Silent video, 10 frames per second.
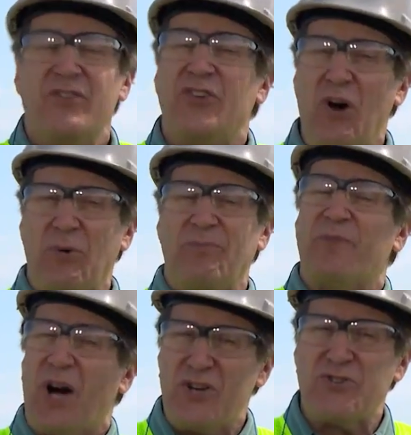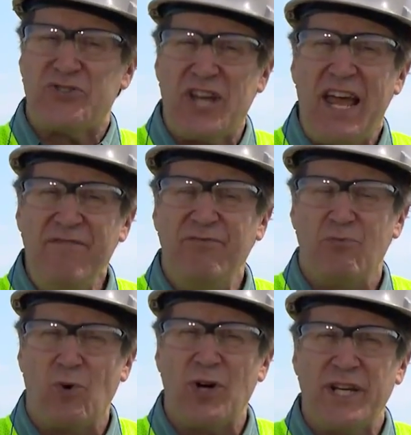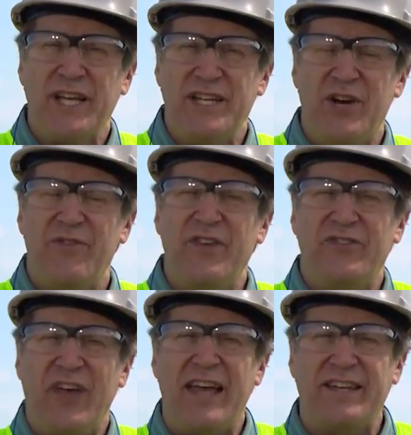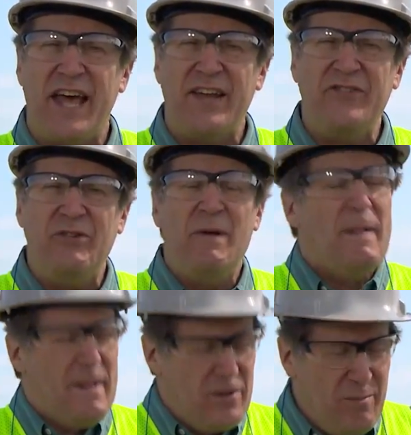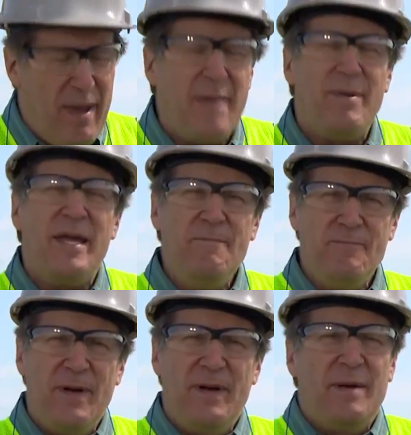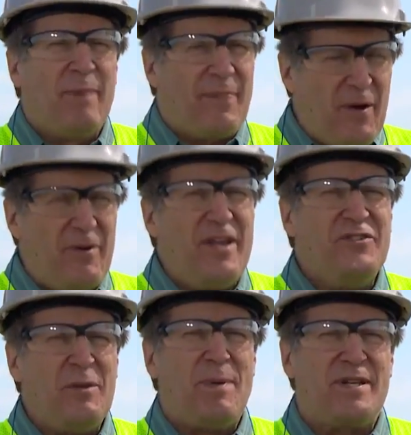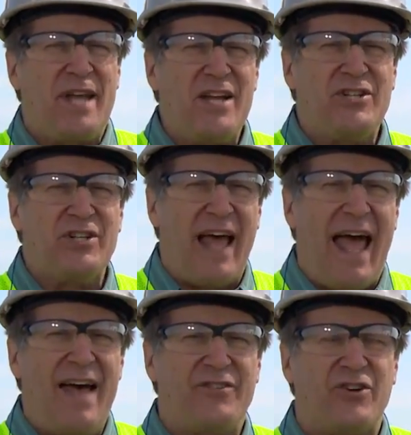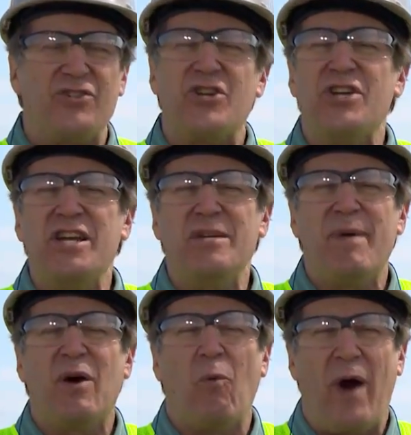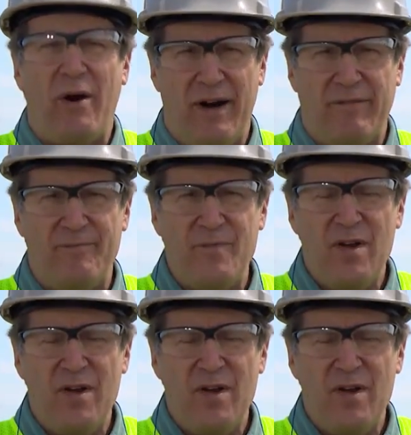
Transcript: So, are you safe working near these antennas? You may be, but there is a potential hazard you need to be aware of.